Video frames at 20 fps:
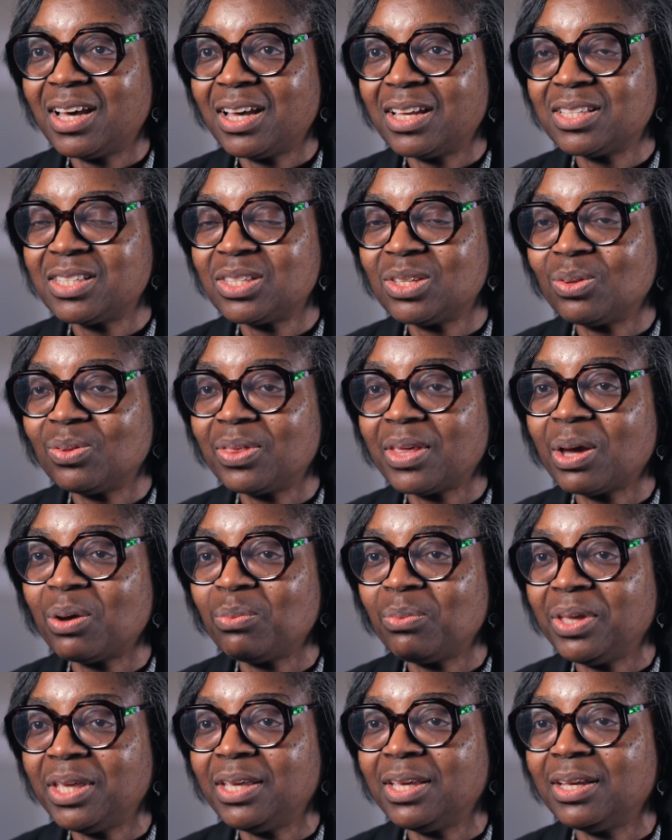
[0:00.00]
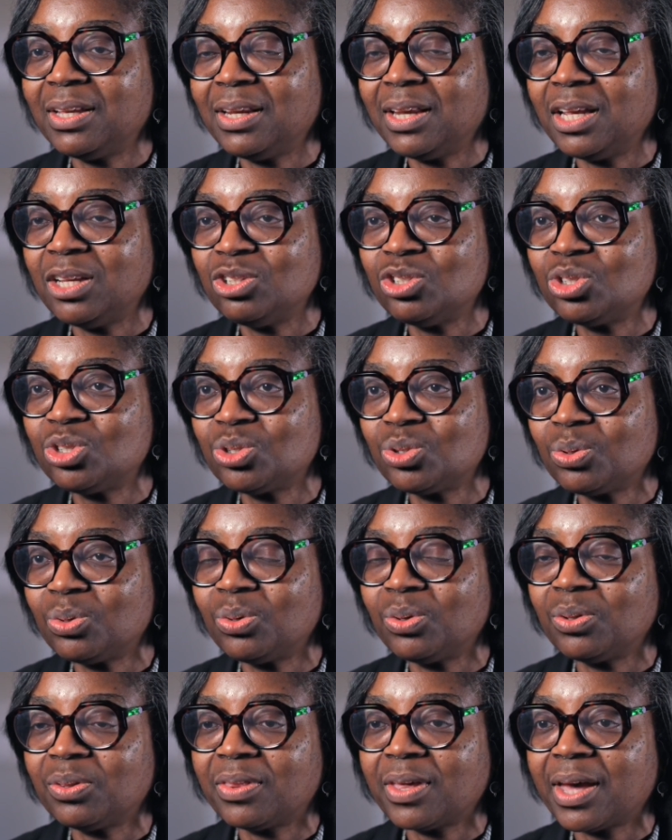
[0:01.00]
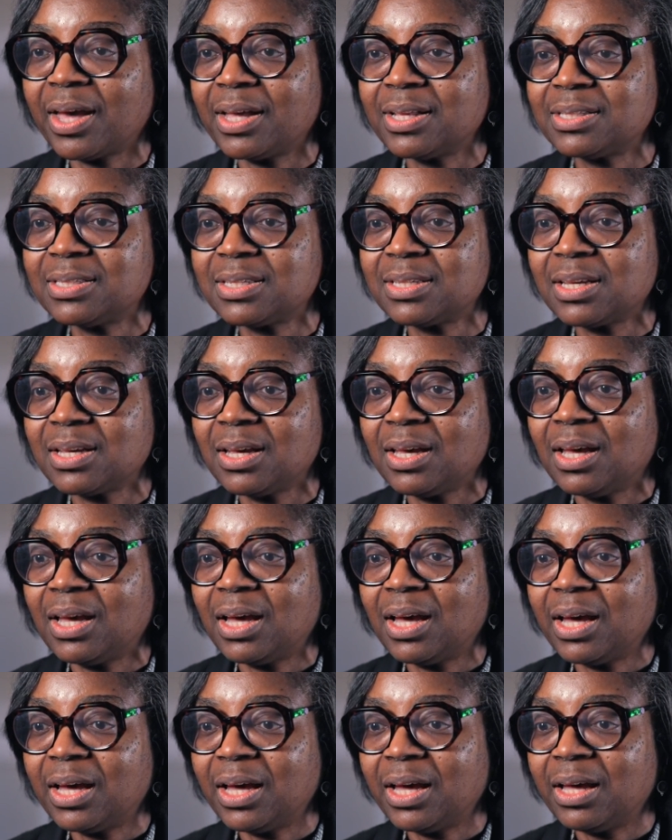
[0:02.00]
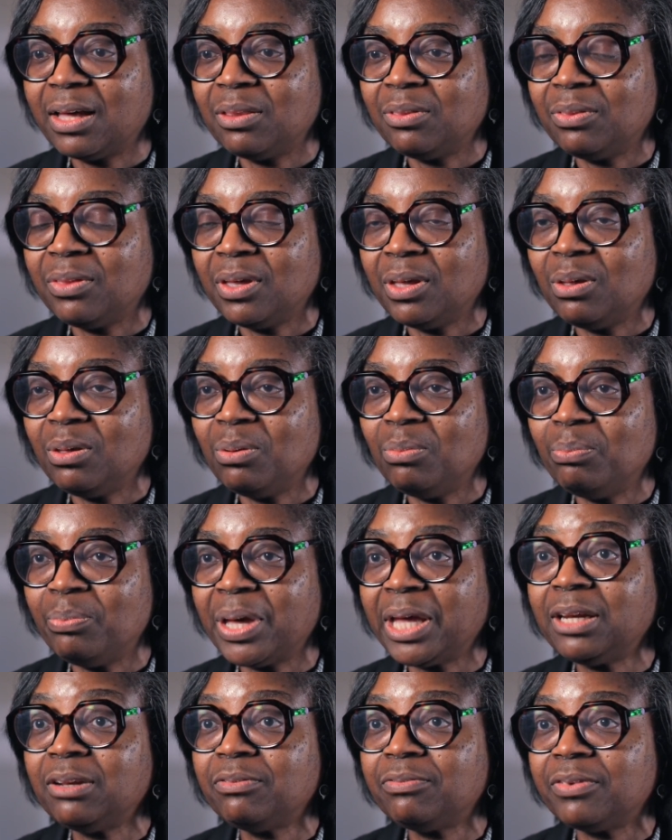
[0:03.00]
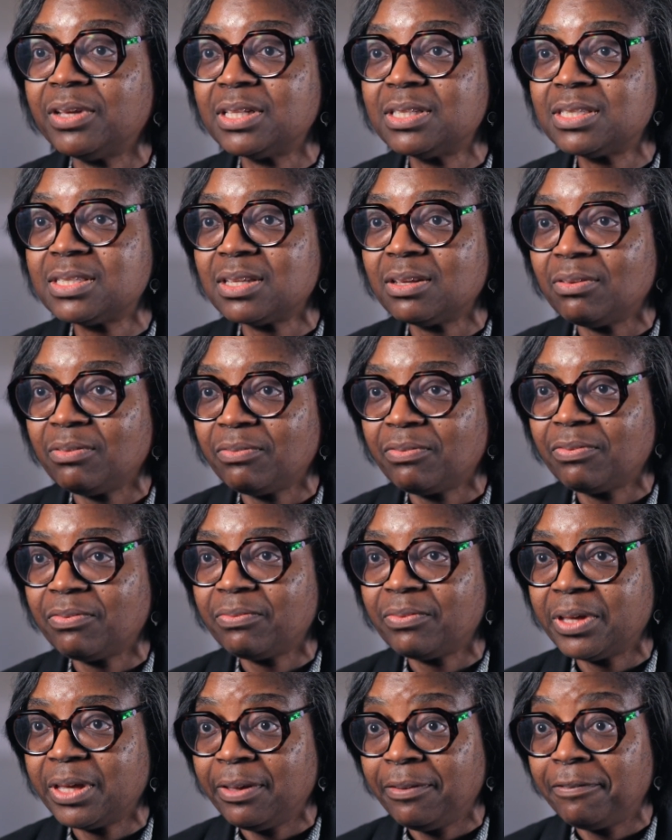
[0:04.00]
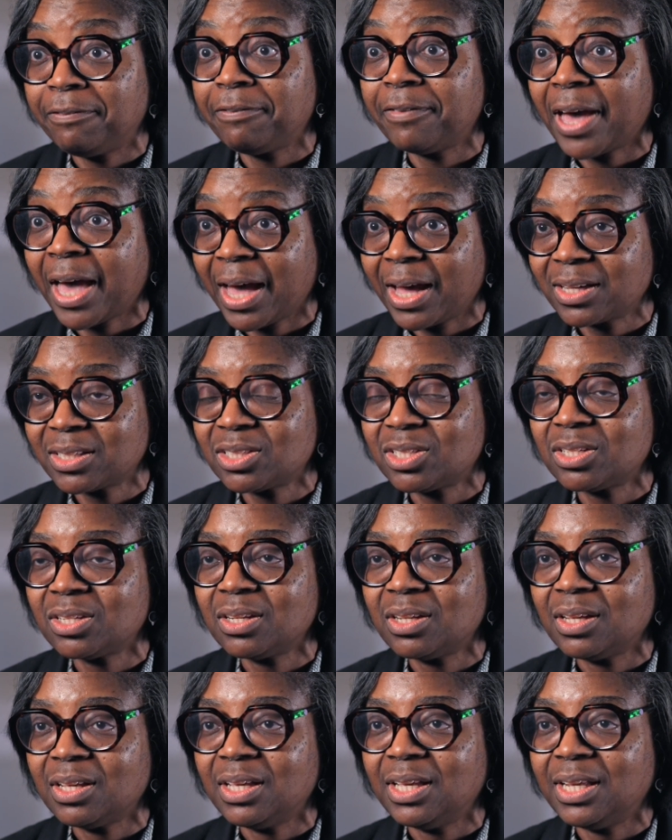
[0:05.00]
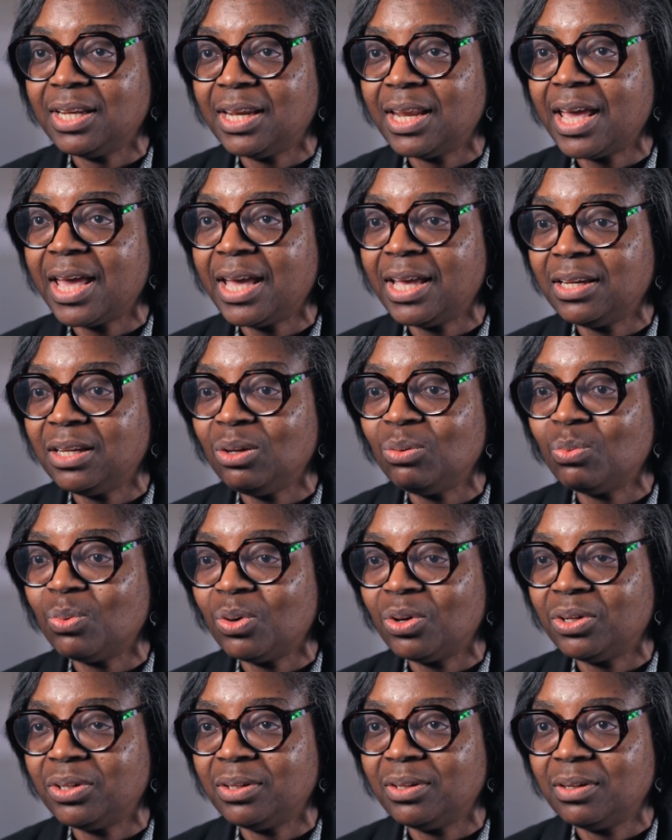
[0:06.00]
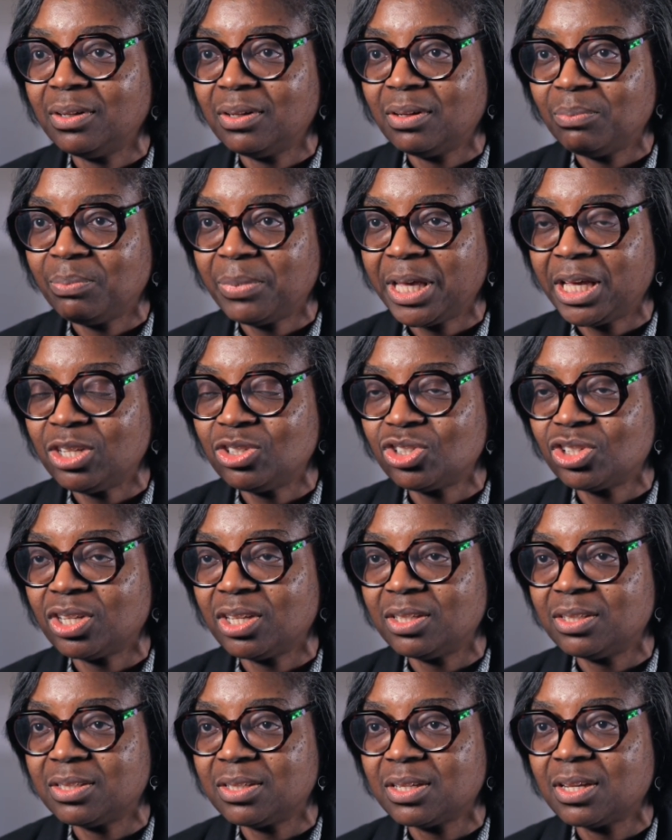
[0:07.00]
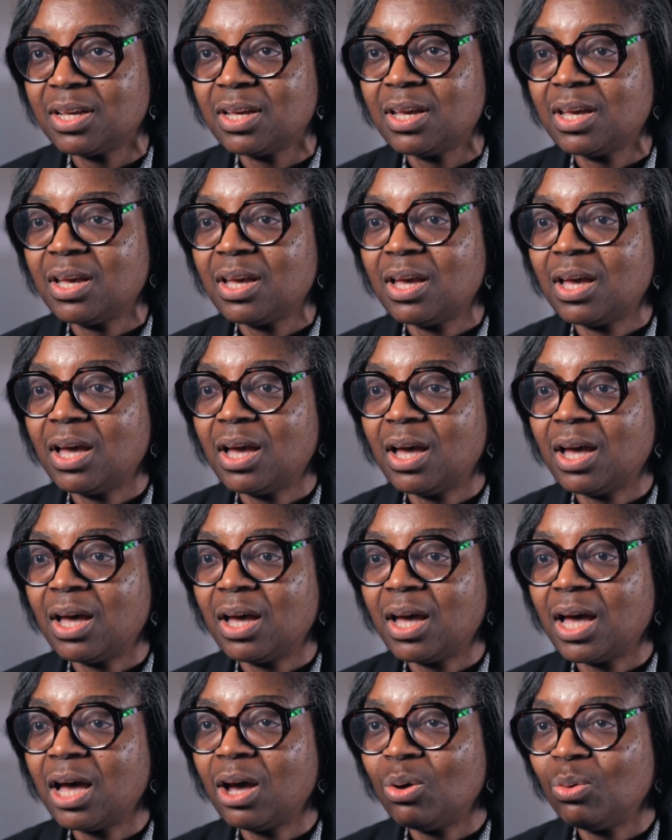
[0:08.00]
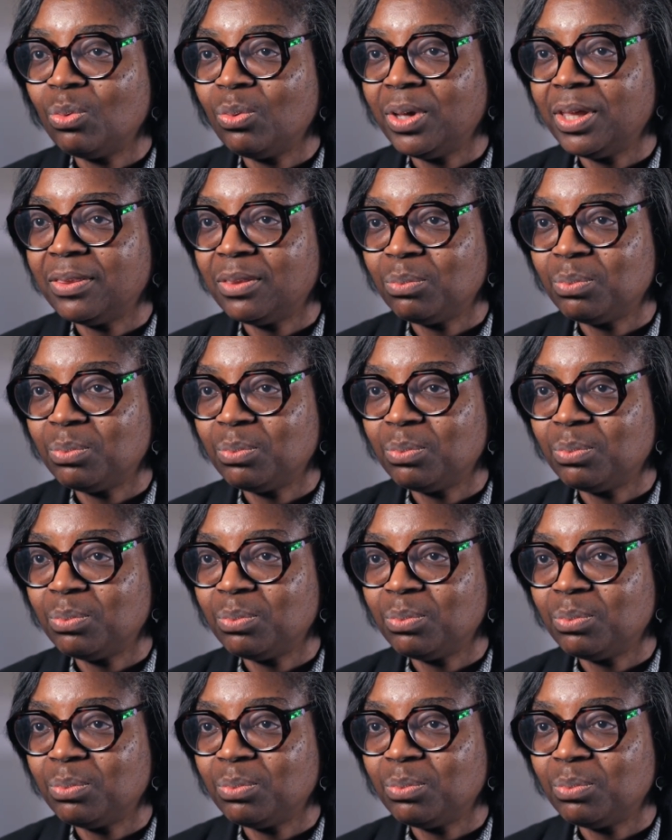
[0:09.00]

so that we can ensure that the benefits, in fact, in any one patient outweigh the